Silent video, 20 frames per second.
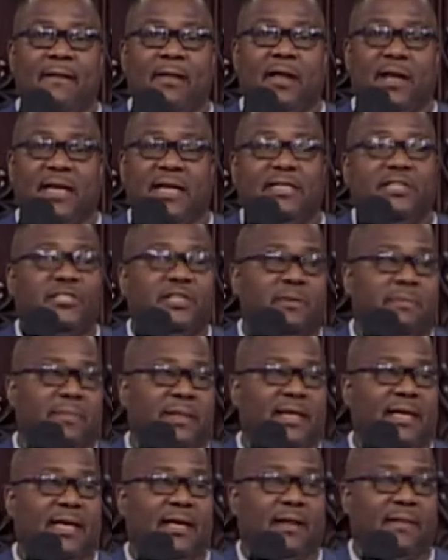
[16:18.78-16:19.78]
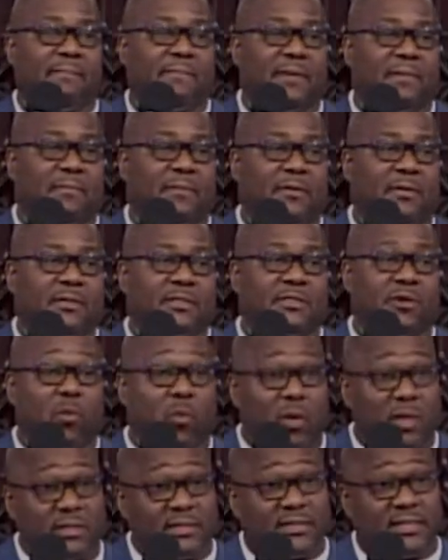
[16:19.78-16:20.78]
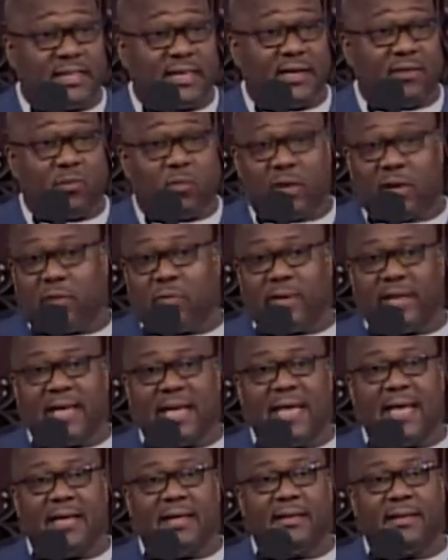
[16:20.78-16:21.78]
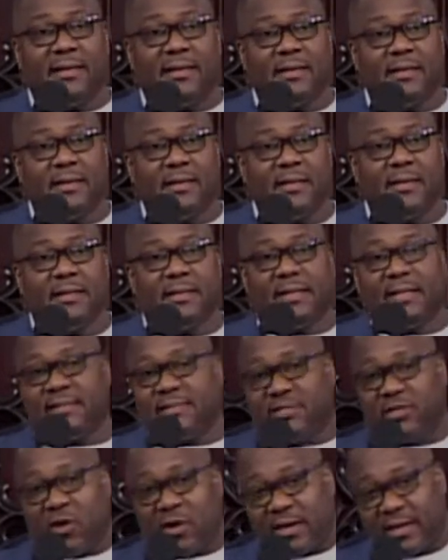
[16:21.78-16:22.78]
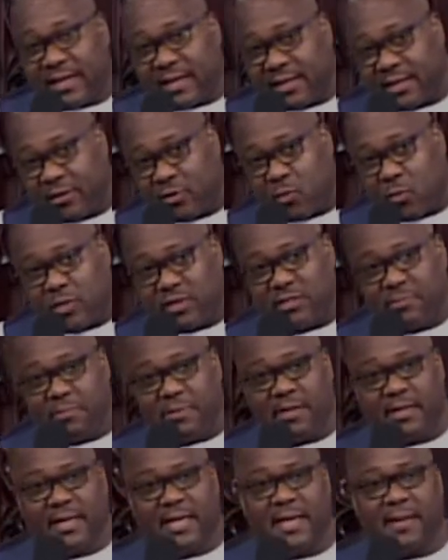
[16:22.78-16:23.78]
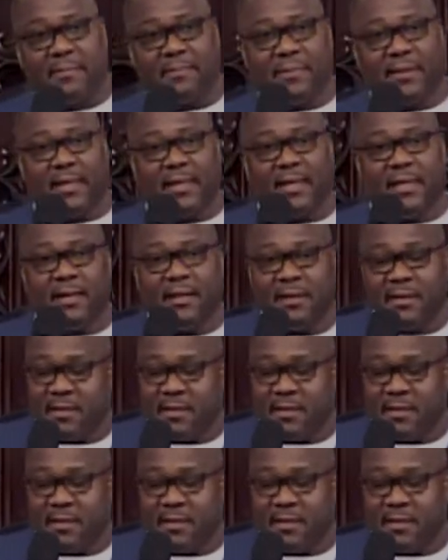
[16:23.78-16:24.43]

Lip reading: he shouldn't be healing people. So once again, where are we at? They're starting their little whispering campaign.